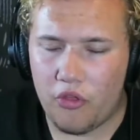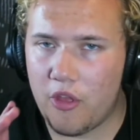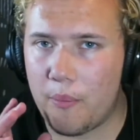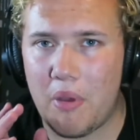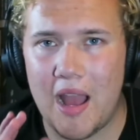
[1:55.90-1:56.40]

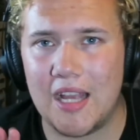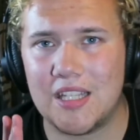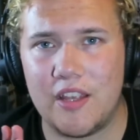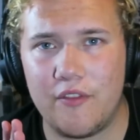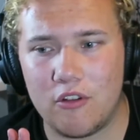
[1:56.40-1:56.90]
the
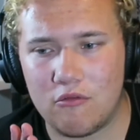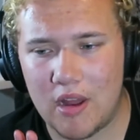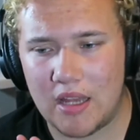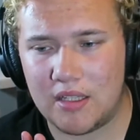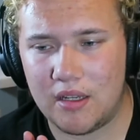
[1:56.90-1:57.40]
passive
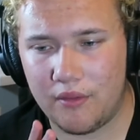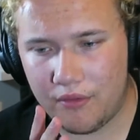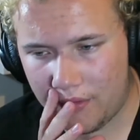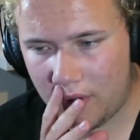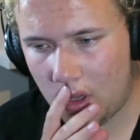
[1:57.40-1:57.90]

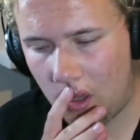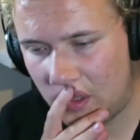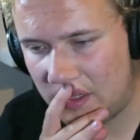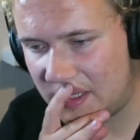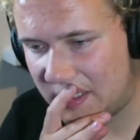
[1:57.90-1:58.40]
aggressive,
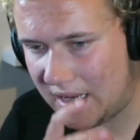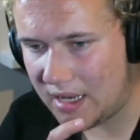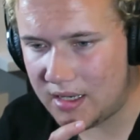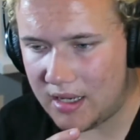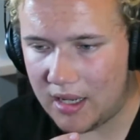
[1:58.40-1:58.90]

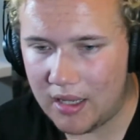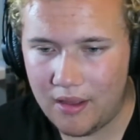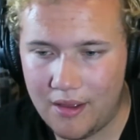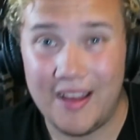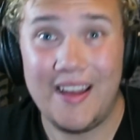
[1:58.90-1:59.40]

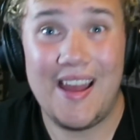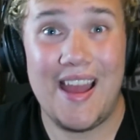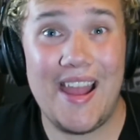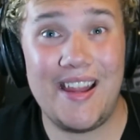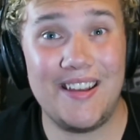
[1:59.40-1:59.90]
condescending,
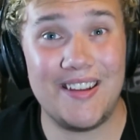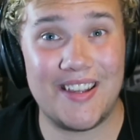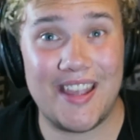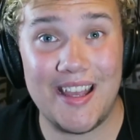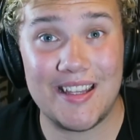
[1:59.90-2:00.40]
hey, look,
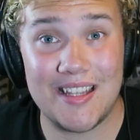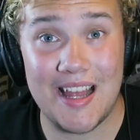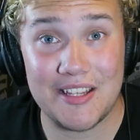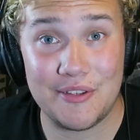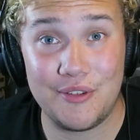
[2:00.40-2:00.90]
kids,
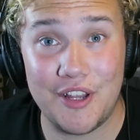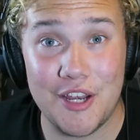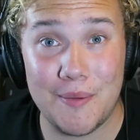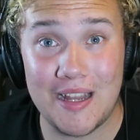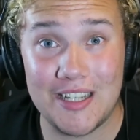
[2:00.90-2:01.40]
let's all learn
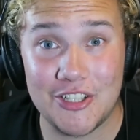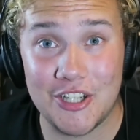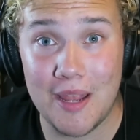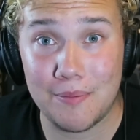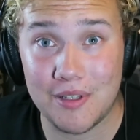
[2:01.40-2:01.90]
about
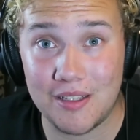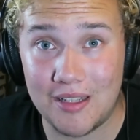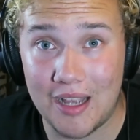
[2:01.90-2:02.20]
shapes and